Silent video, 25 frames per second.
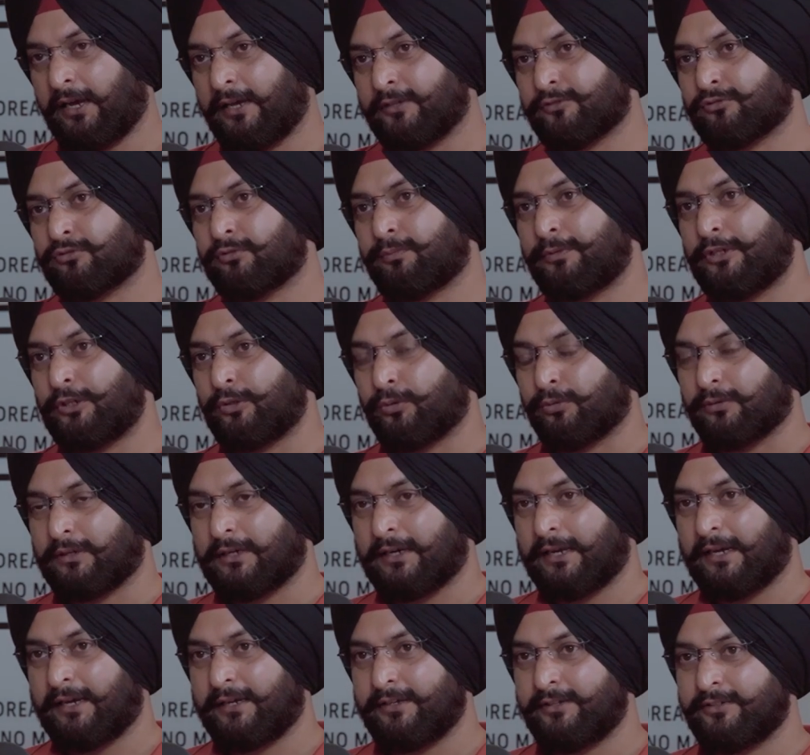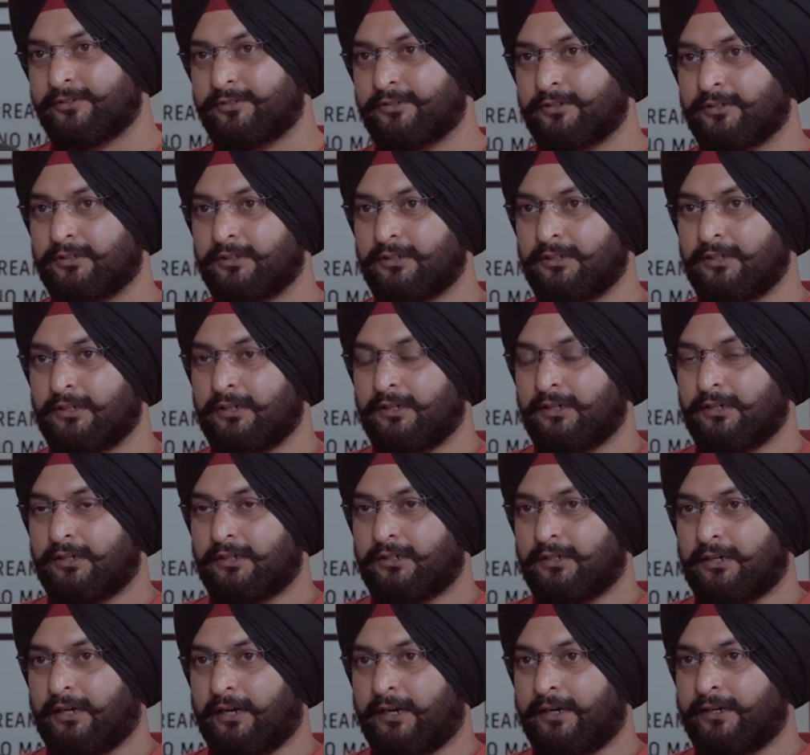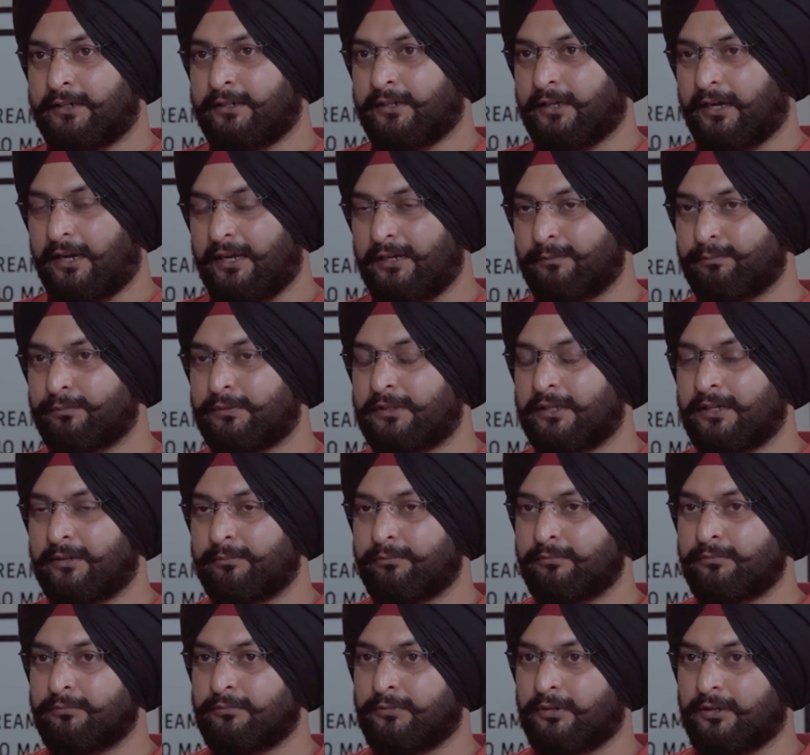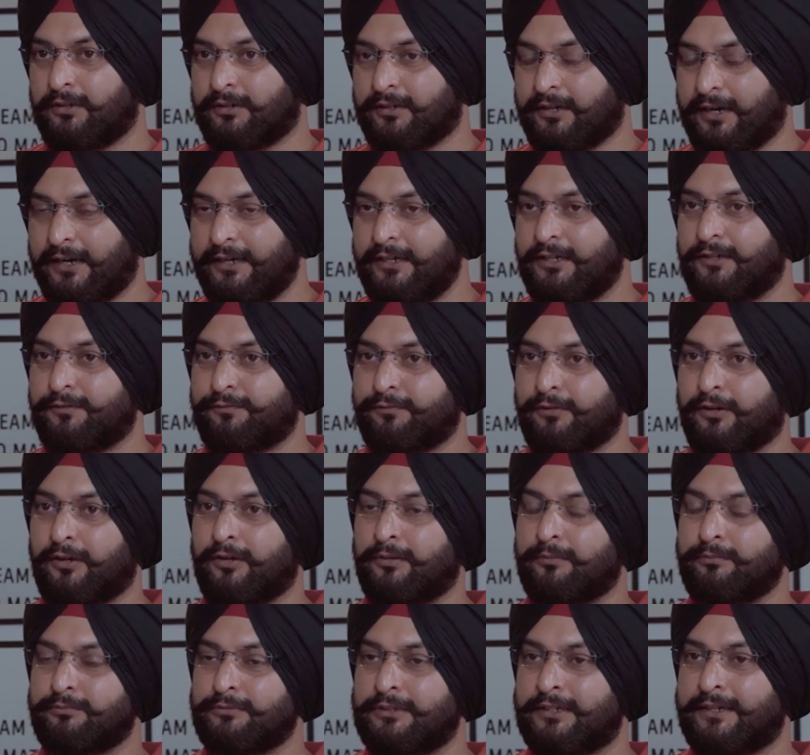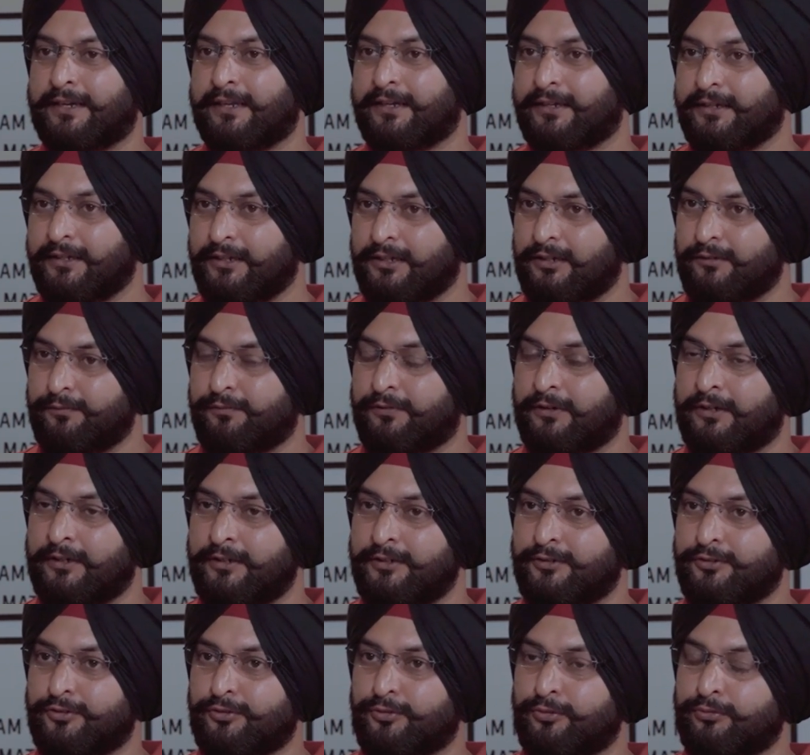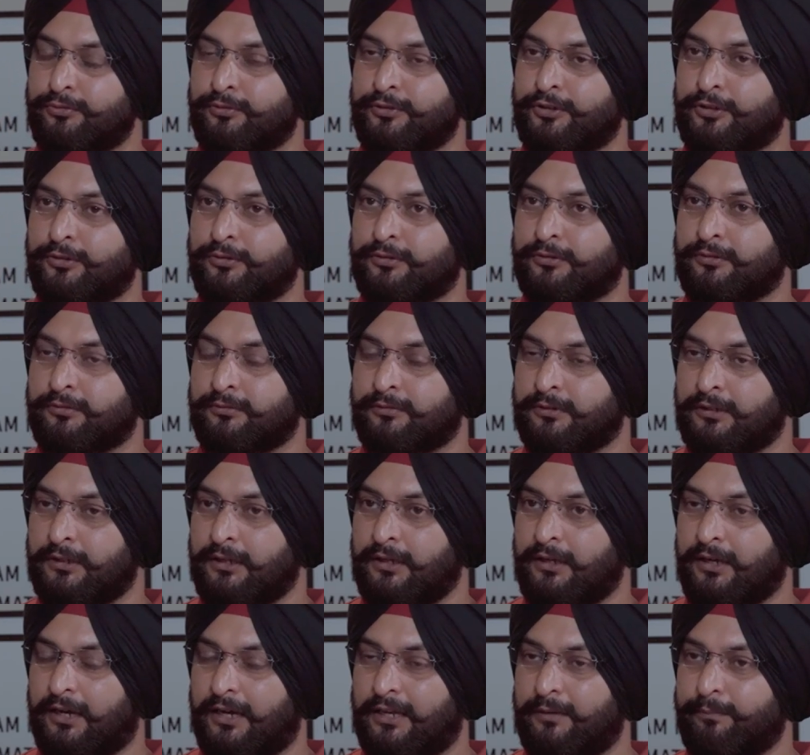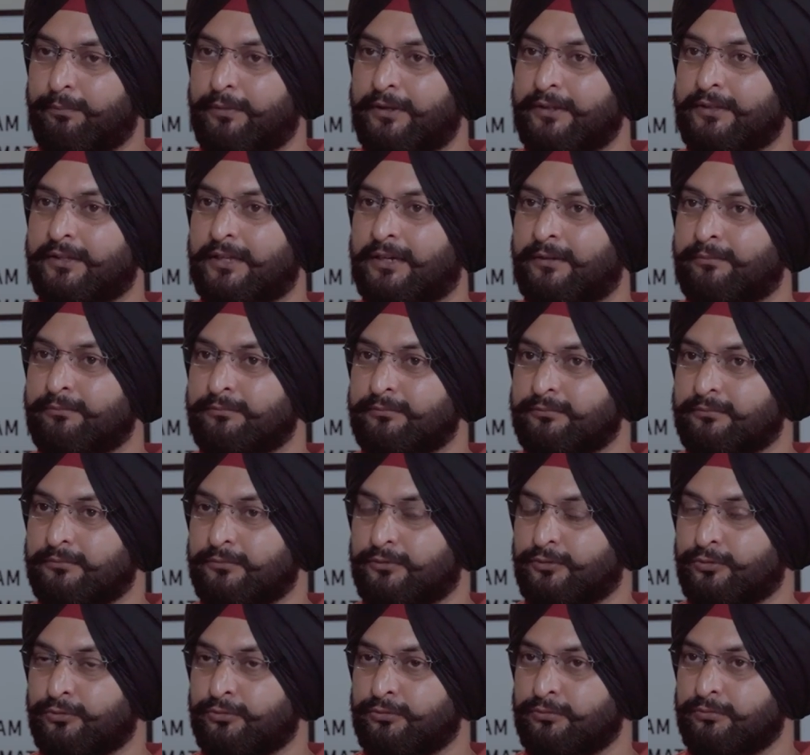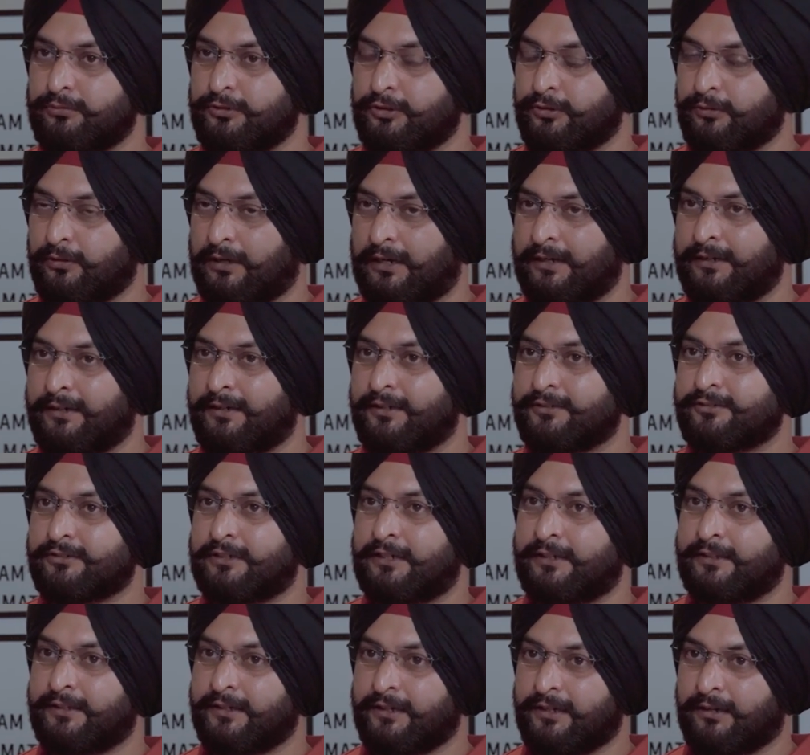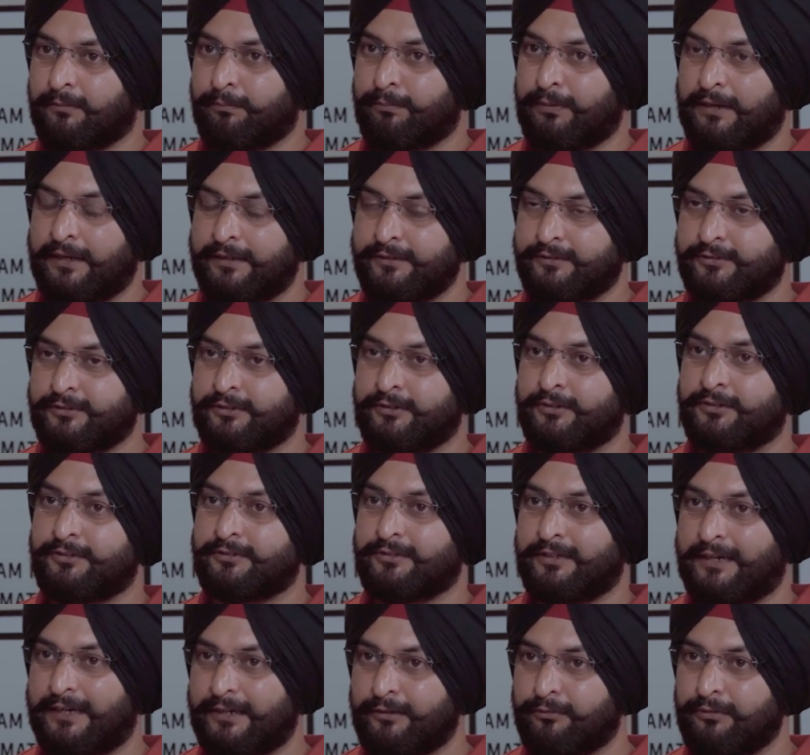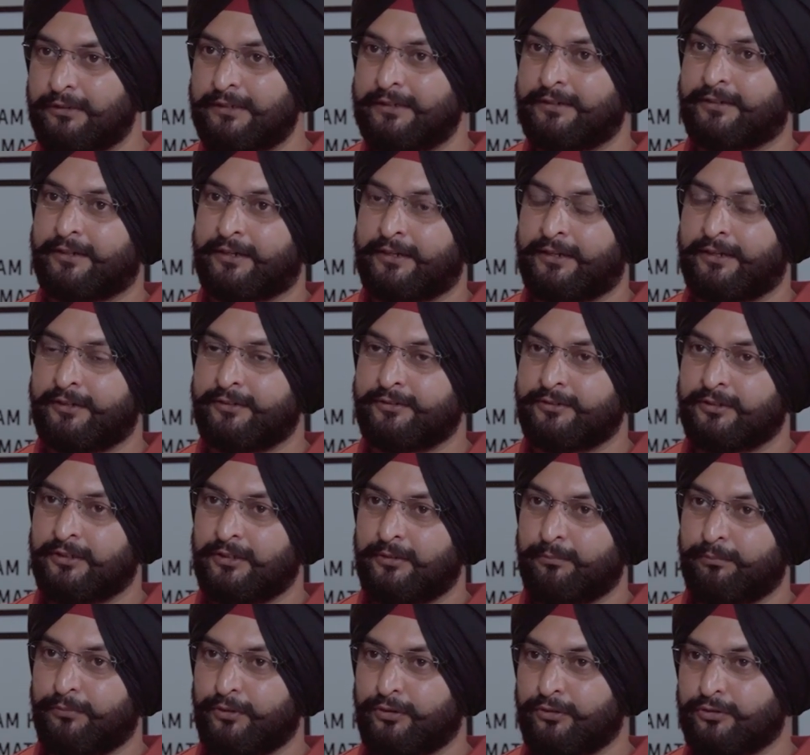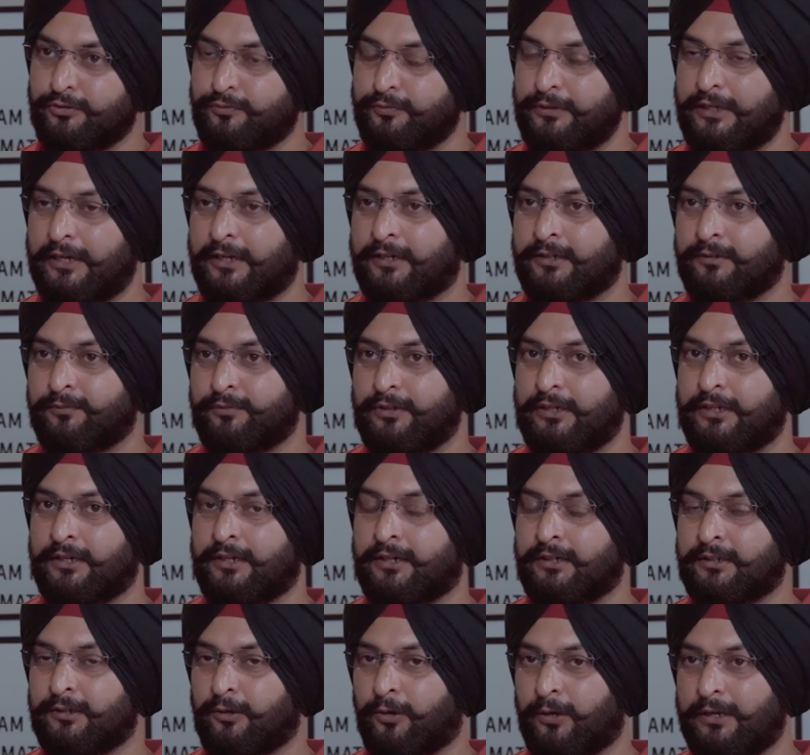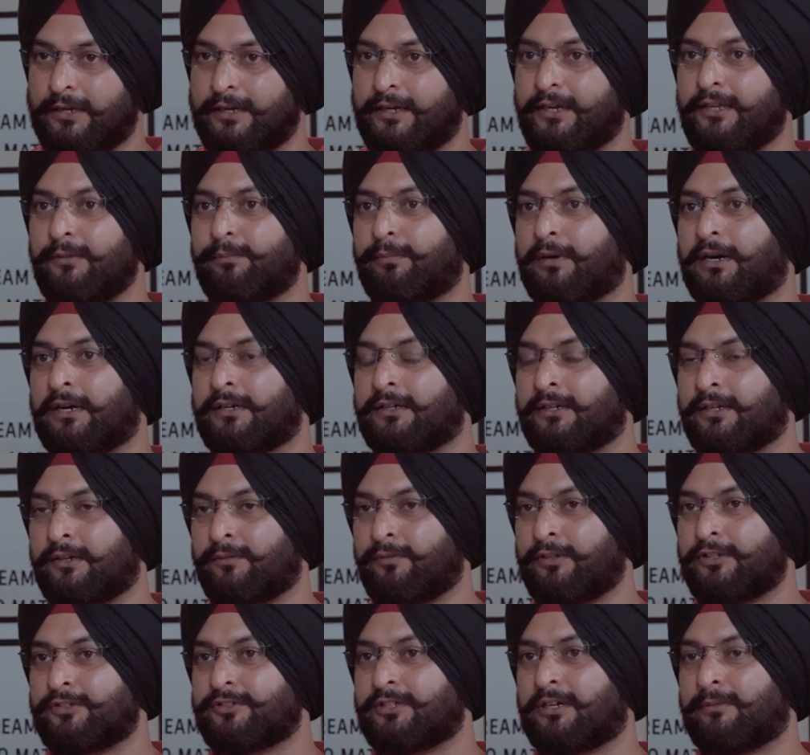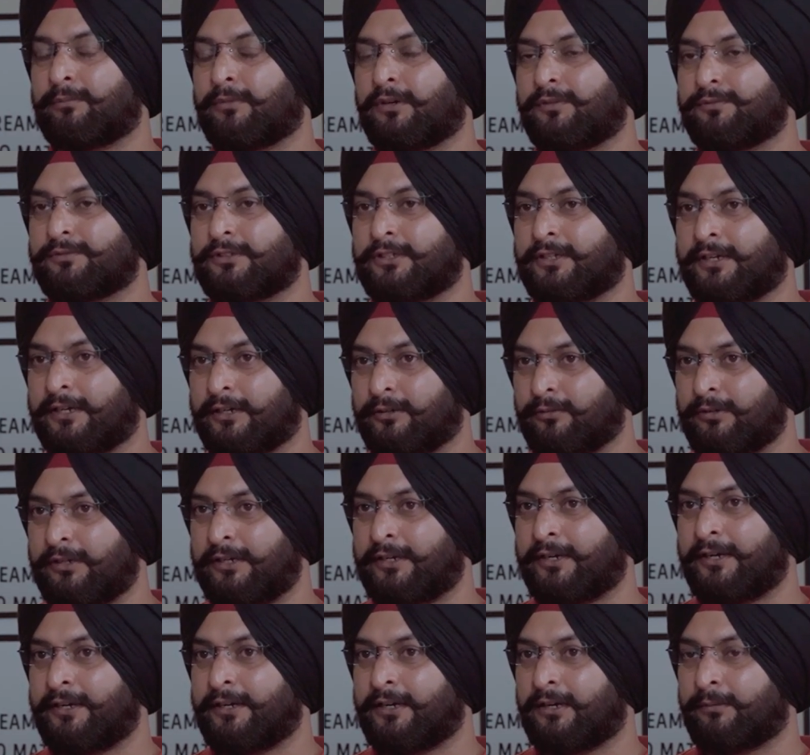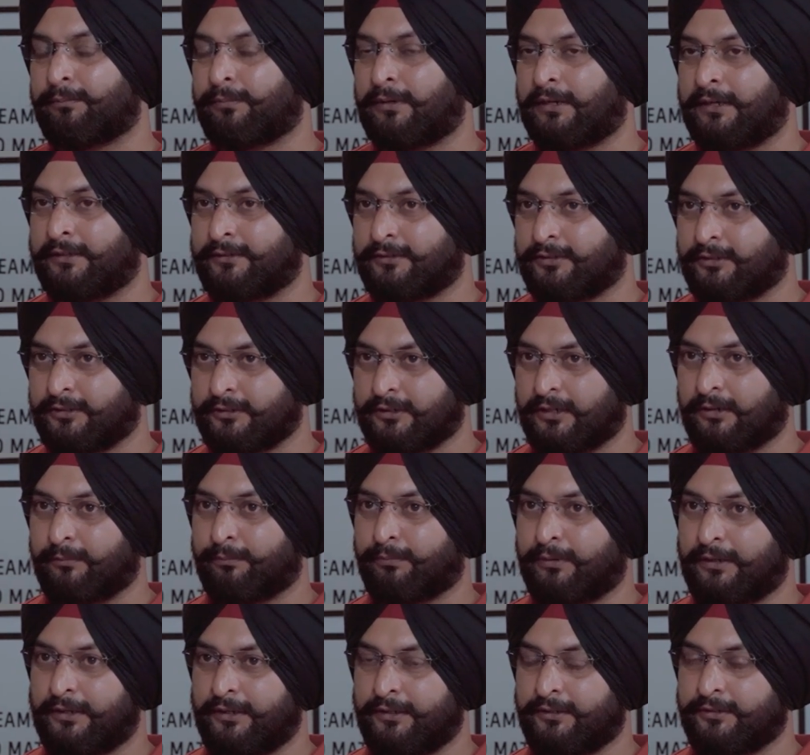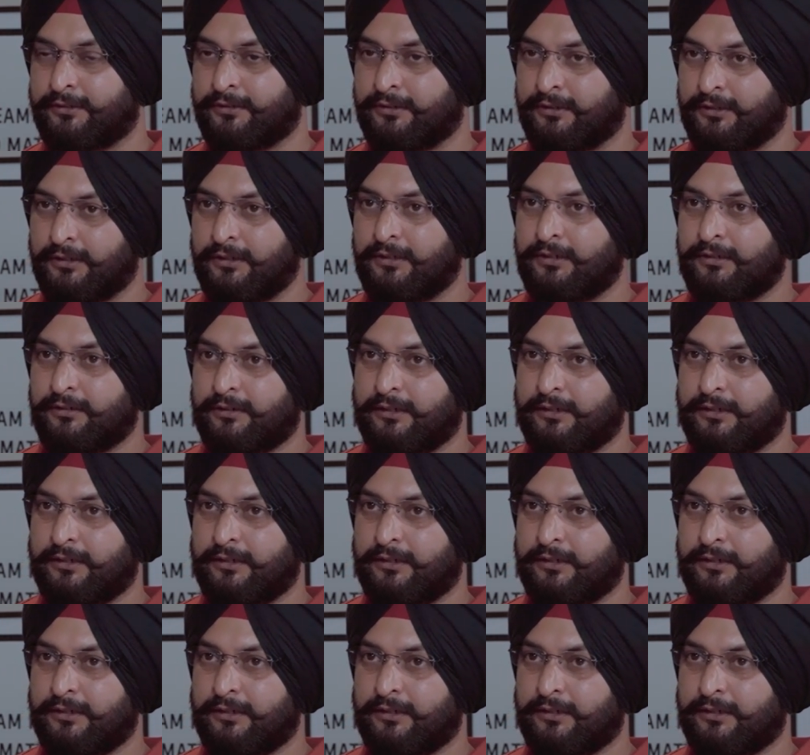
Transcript: has to be tokenized, and help them right from the technical fronts to helping them to understand the compliances, regulatories, because we are already partner with some of the regulatory compliances companies,